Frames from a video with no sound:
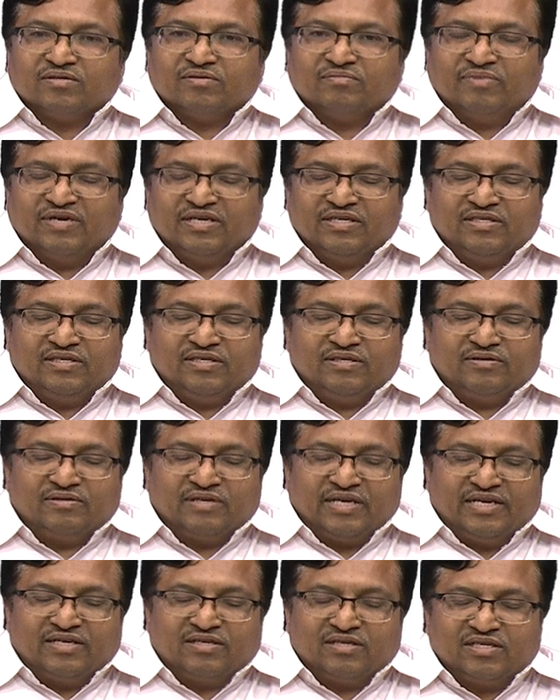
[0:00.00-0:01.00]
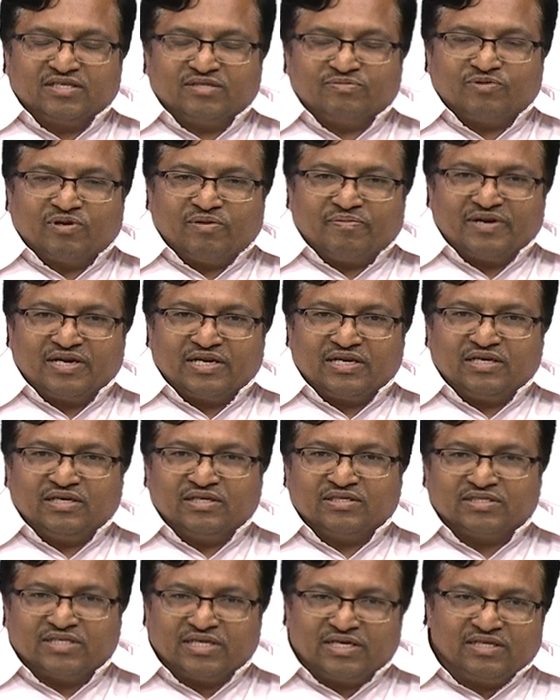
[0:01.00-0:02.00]
by the light that is propagating
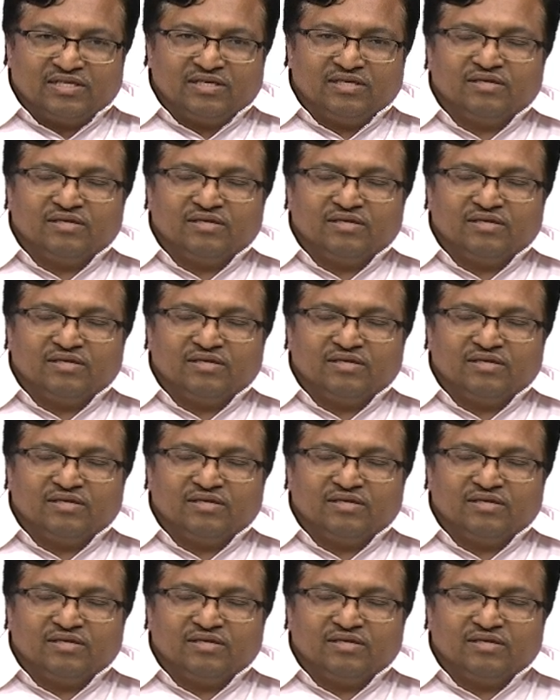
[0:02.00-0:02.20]
inside